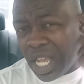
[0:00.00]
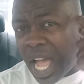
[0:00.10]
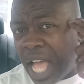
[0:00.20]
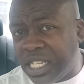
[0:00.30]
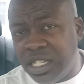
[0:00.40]

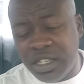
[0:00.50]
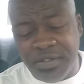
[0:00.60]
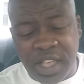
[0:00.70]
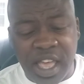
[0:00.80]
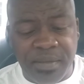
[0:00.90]
conscious
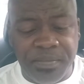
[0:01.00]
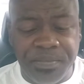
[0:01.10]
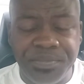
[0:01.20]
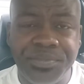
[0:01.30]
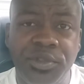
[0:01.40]
of that.
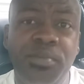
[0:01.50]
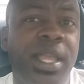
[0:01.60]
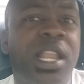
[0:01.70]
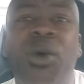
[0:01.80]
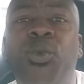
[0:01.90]
You
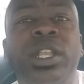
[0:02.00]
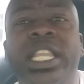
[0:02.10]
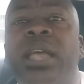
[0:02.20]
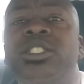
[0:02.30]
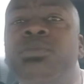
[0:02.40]
may not want
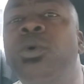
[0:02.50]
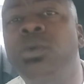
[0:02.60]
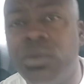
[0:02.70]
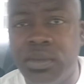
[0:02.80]
that smoke.